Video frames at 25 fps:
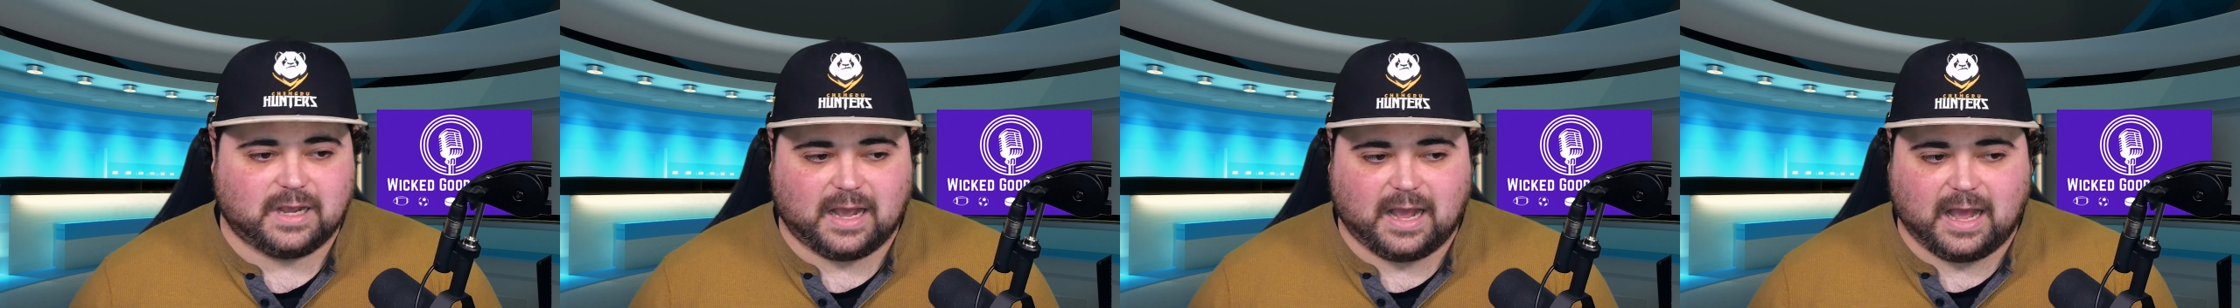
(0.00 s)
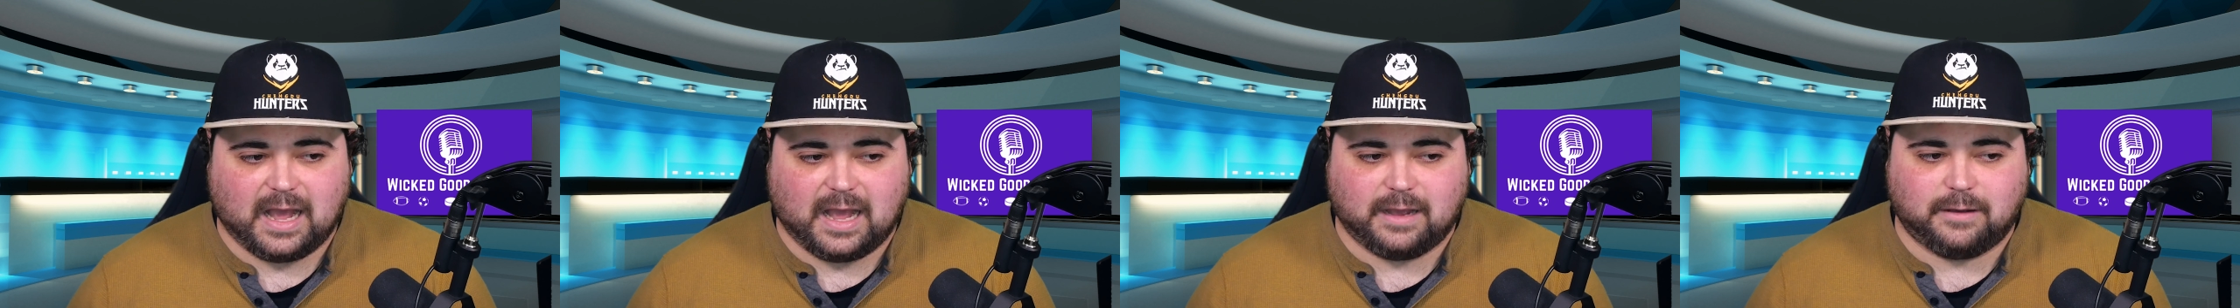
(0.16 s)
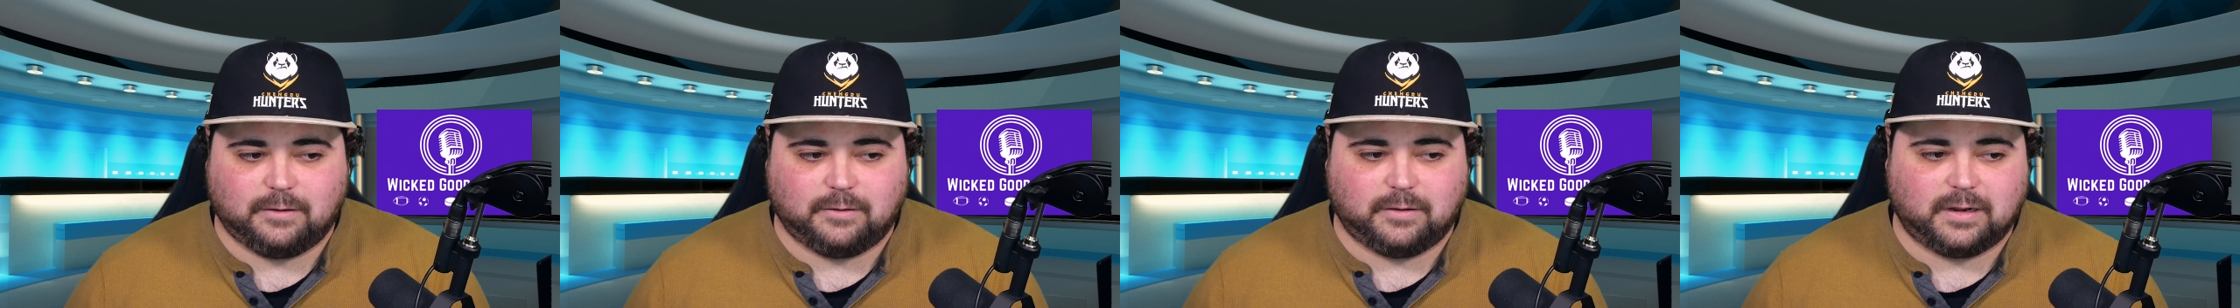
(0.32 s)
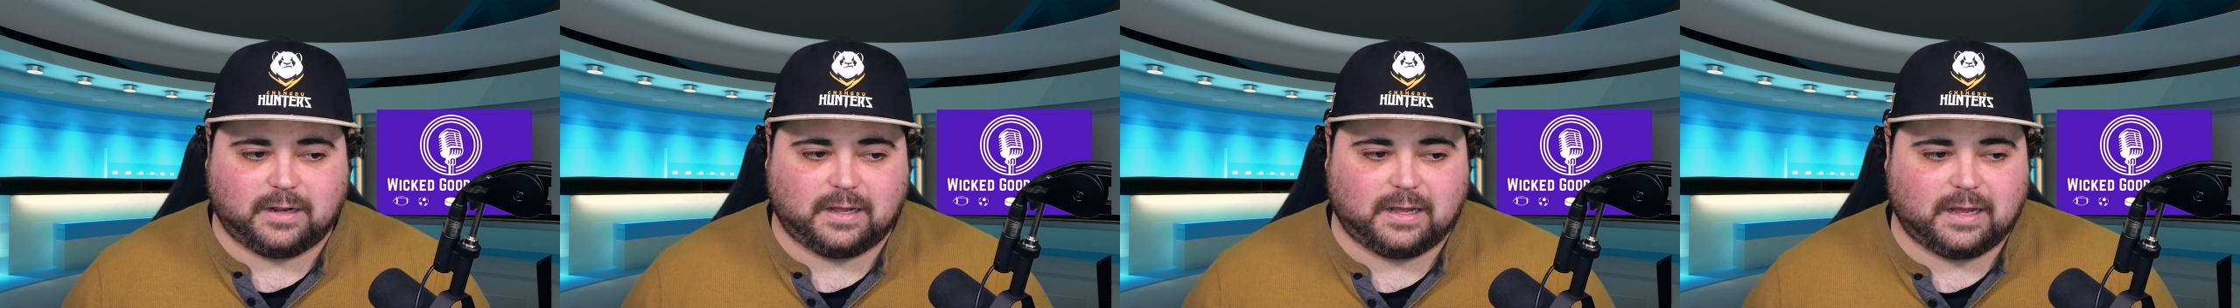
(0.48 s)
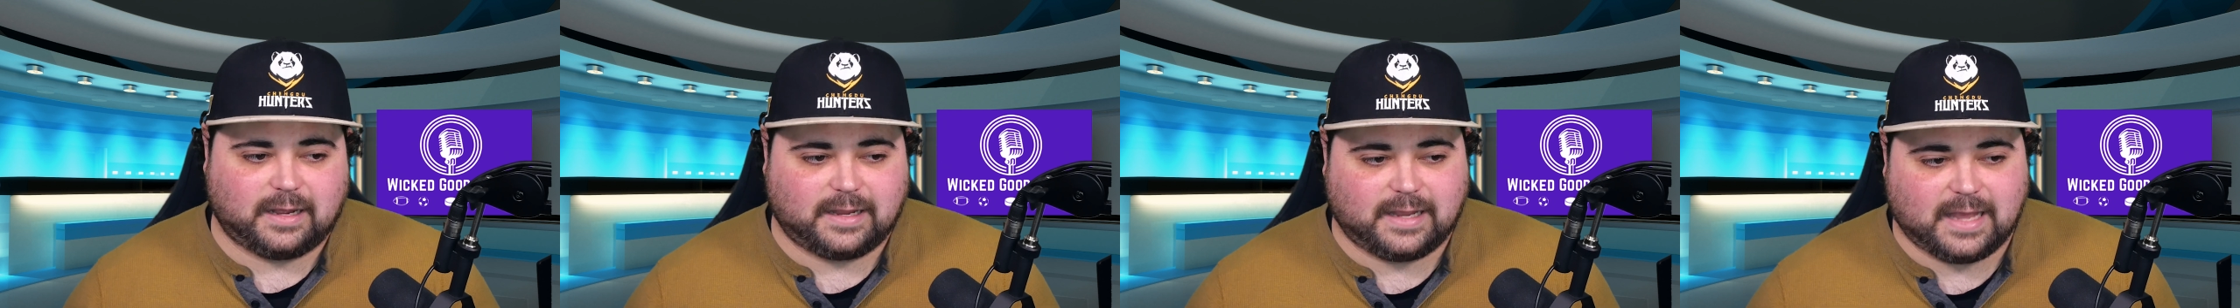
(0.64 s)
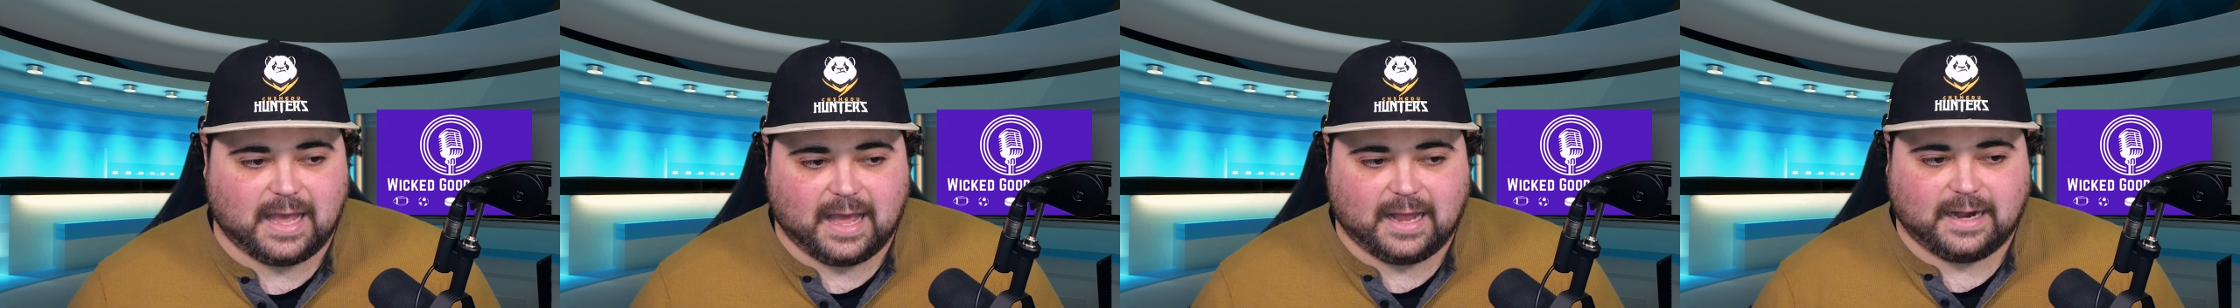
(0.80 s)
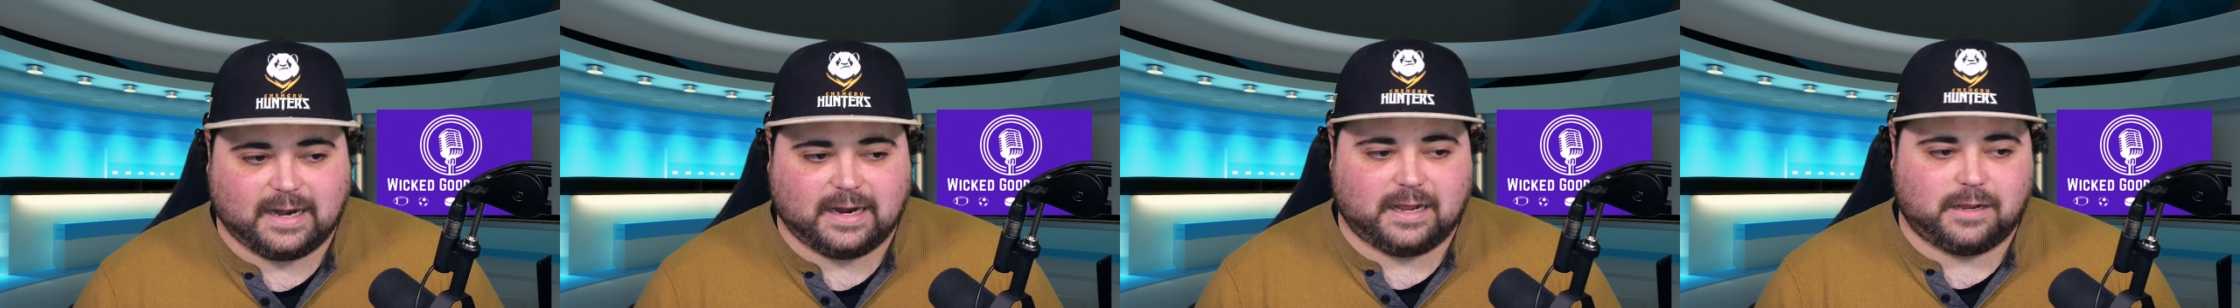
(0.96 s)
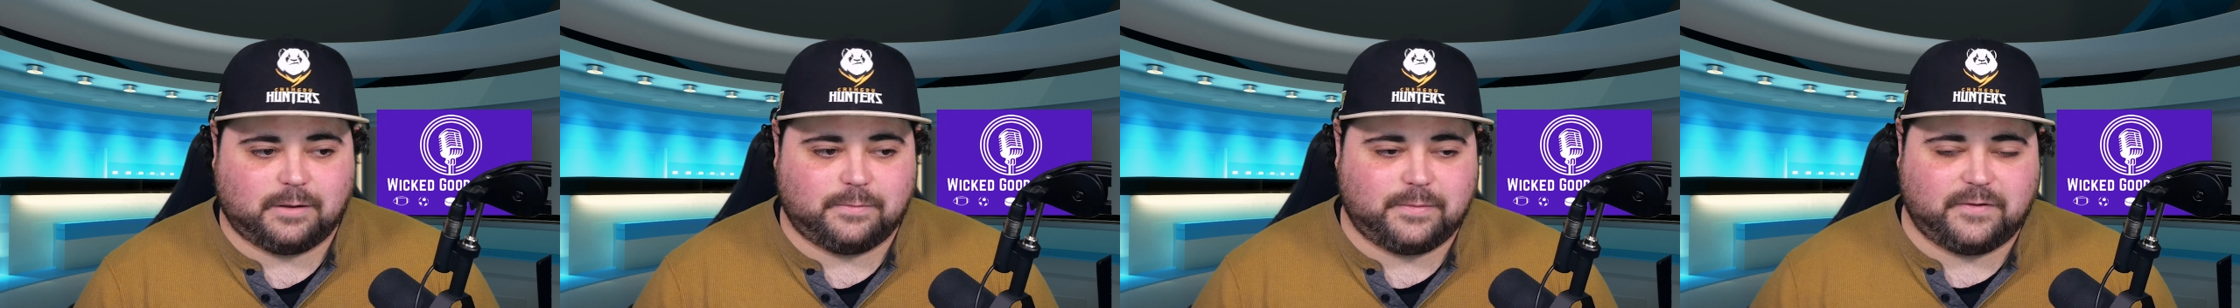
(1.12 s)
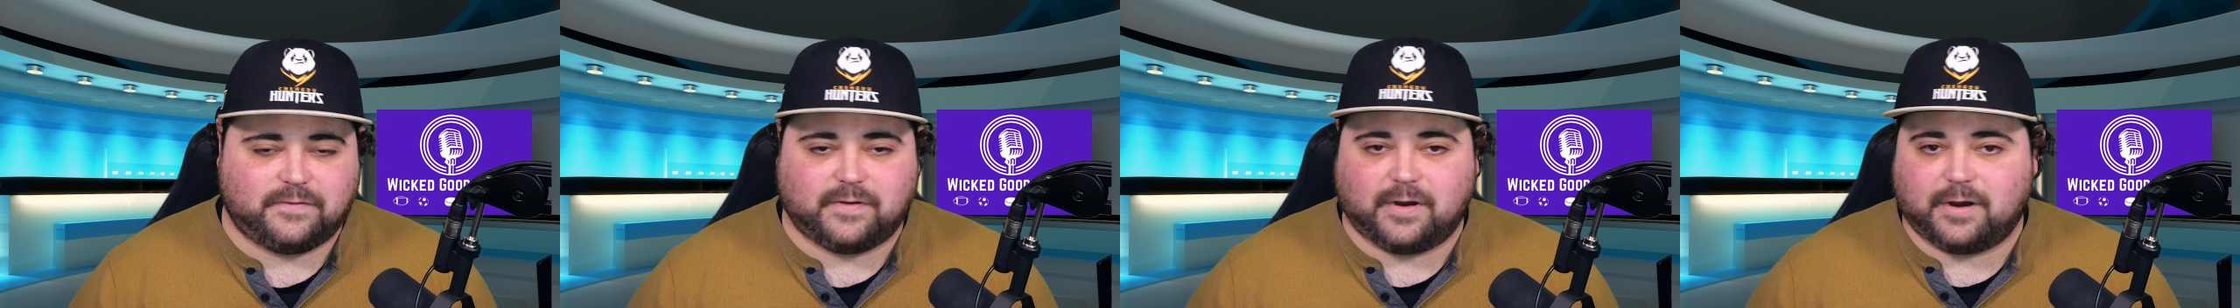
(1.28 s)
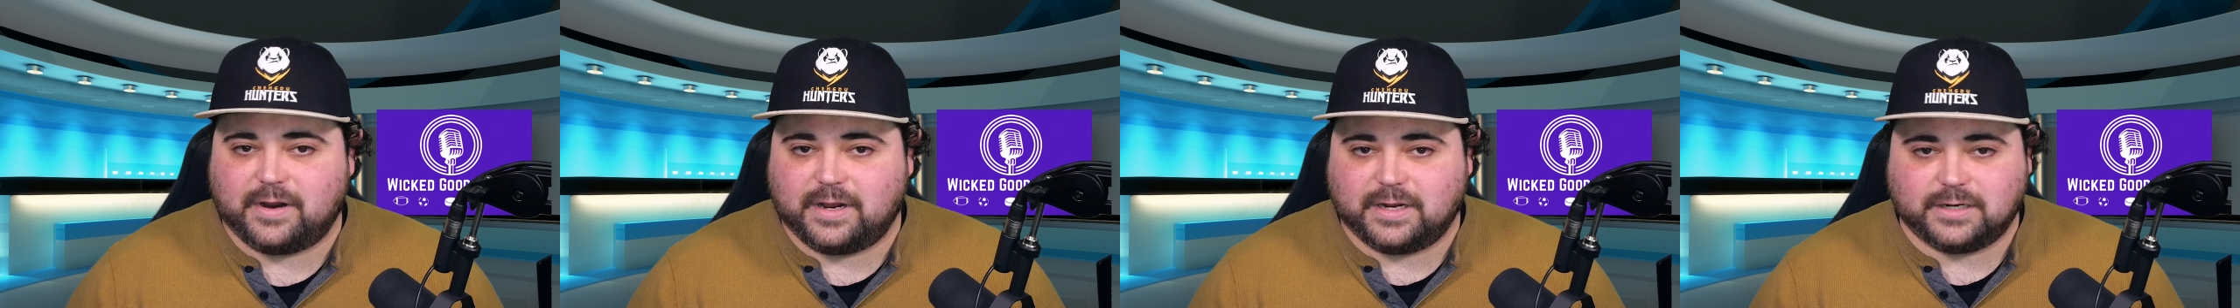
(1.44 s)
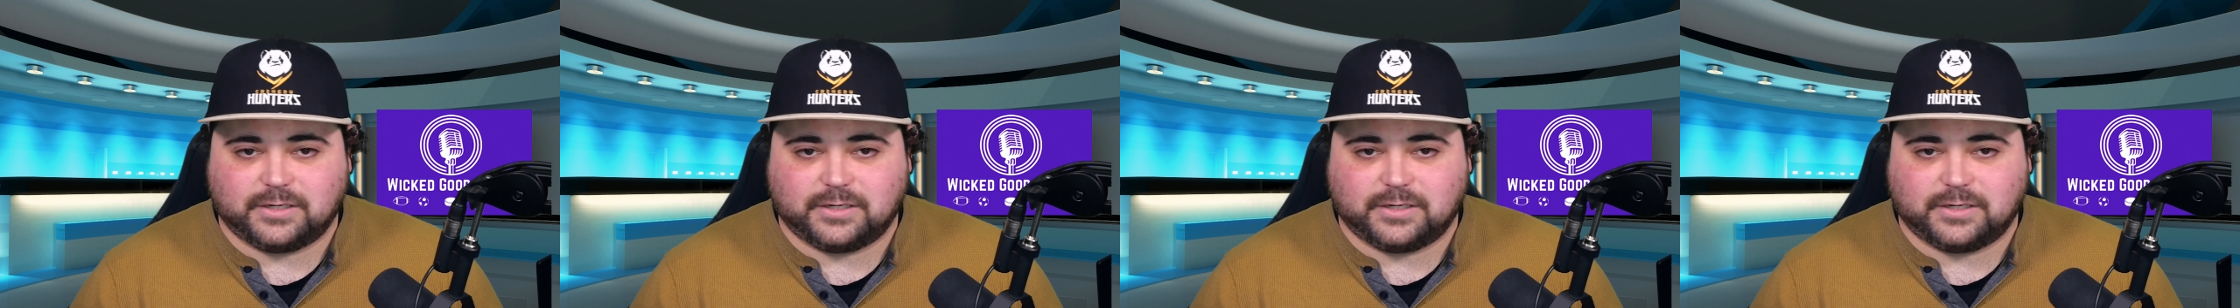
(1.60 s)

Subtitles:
Again, it'd be very